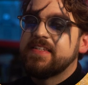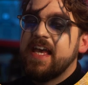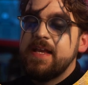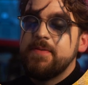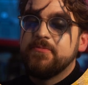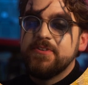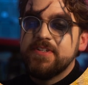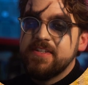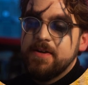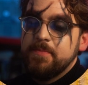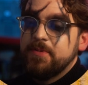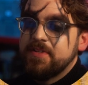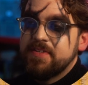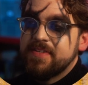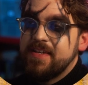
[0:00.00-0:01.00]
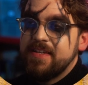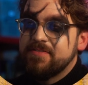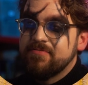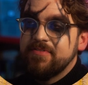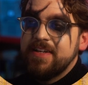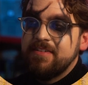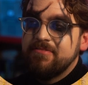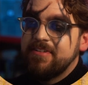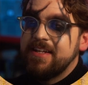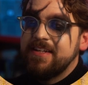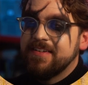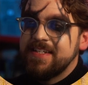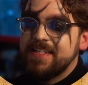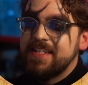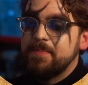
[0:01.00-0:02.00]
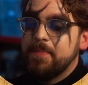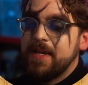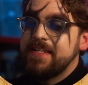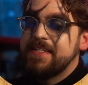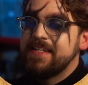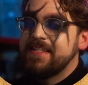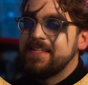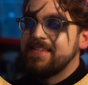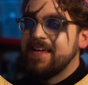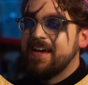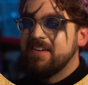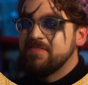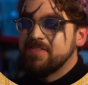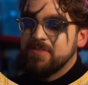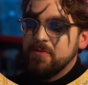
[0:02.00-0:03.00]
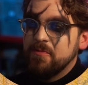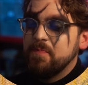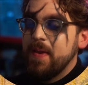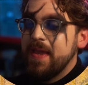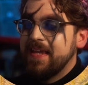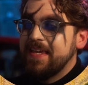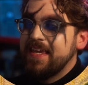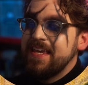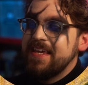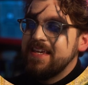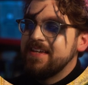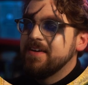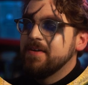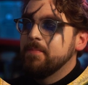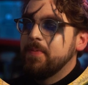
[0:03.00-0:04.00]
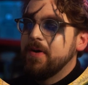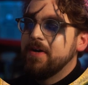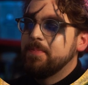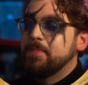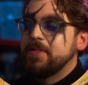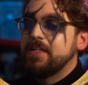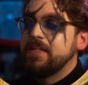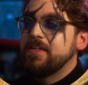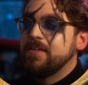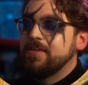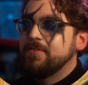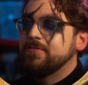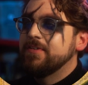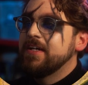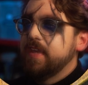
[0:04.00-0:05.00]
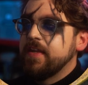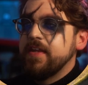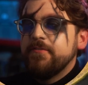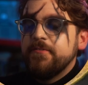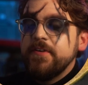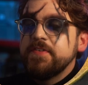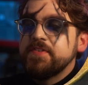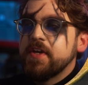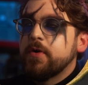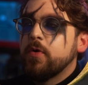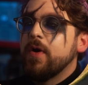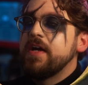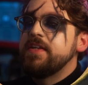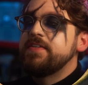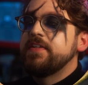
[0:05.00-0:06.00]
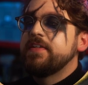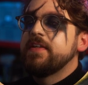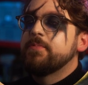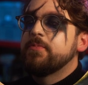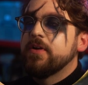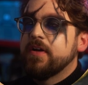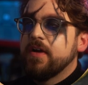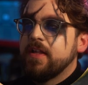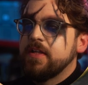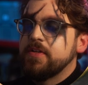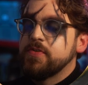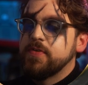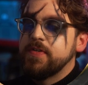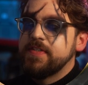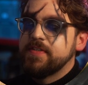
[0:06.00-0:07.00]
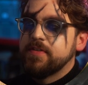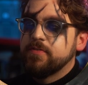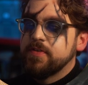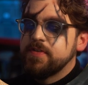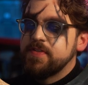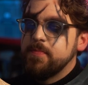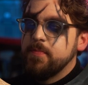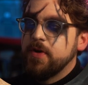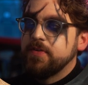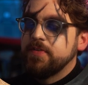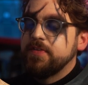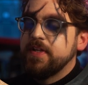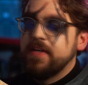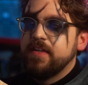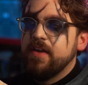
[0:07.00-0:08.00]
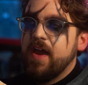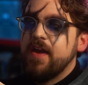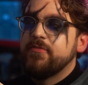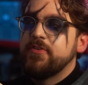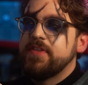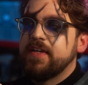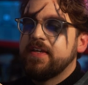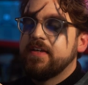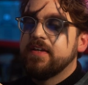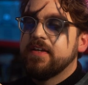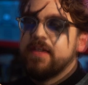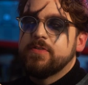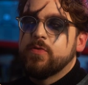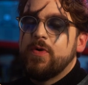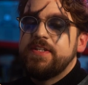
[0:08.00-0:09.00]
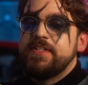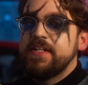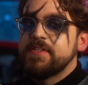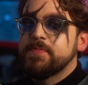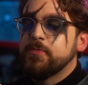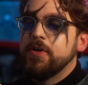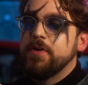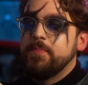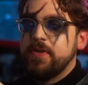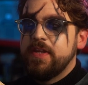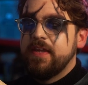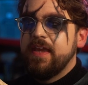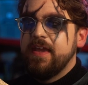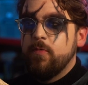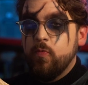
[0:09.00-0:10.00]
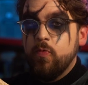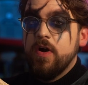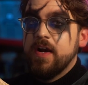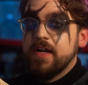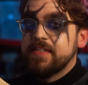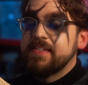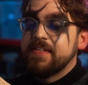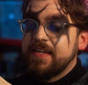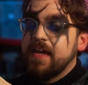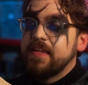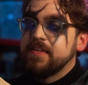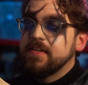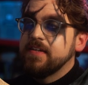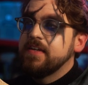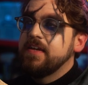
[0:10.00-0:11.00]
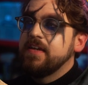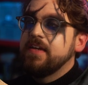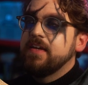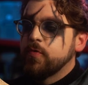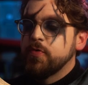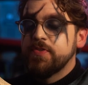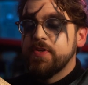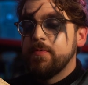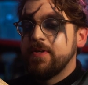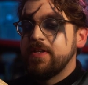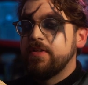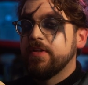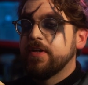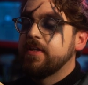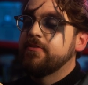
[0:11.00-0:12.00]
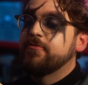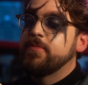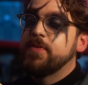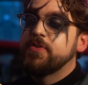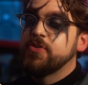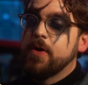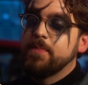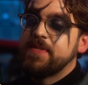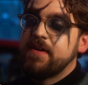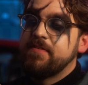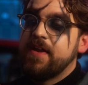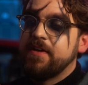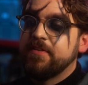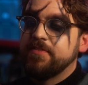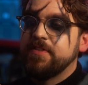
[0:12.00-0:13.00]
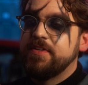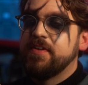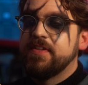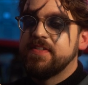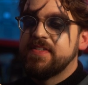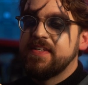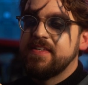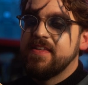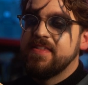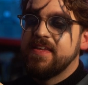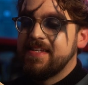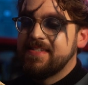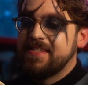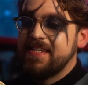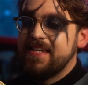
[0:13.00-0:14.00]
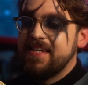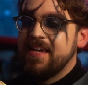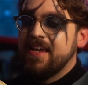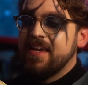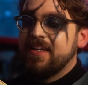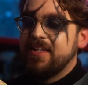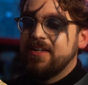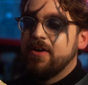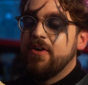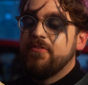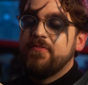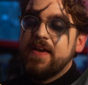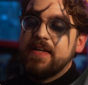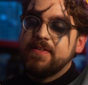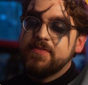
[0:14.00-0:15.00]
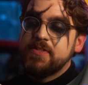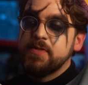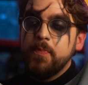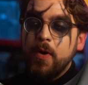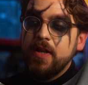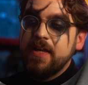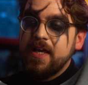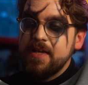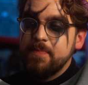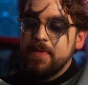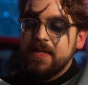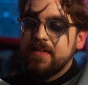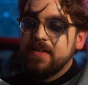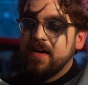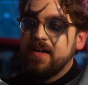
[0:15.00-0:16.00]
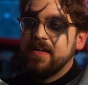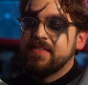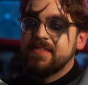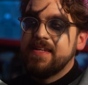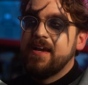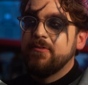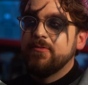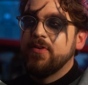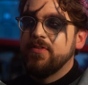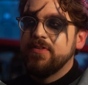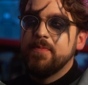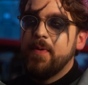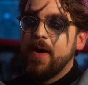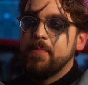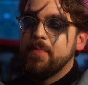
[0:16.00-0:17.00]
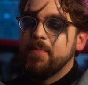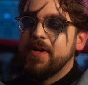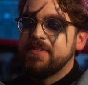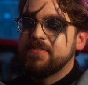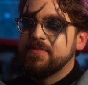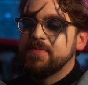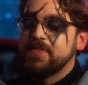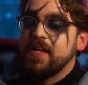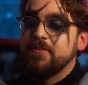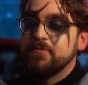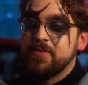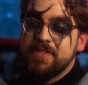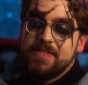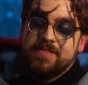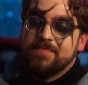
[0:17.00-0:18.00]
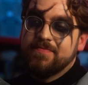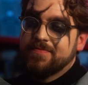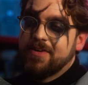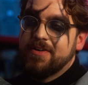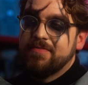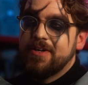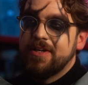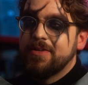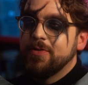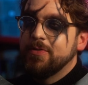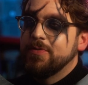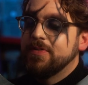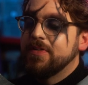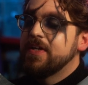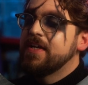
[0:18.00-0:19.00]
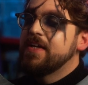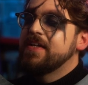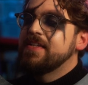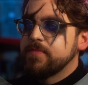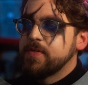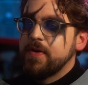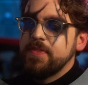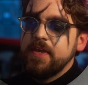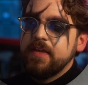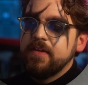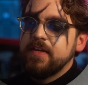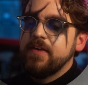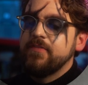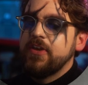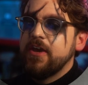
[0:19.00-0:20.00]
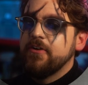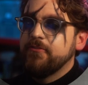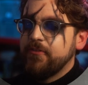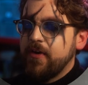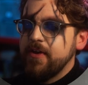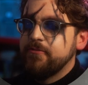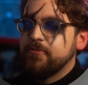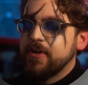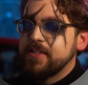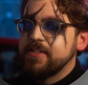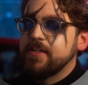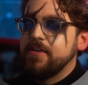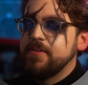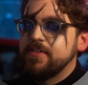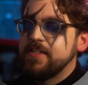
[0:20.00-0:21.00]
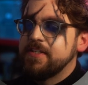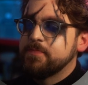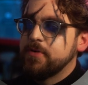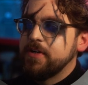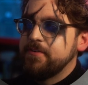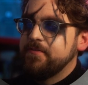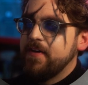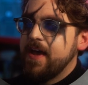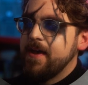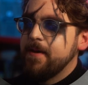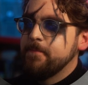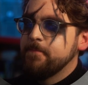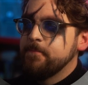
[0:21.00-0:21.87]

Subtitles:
cape, for example, is really, really nicely painted in that sort of pinky, purpley hue. And it feels like quite a deliberate color choice across the model. Everything is quite disparate, but it works together. Also, when you look at it from the top-down angle, you can see that there's the, effect of a spotlight being cast down on the Puppet Master himself, which is very, very cool. So I think giving it a 5 for execution is pretty fair.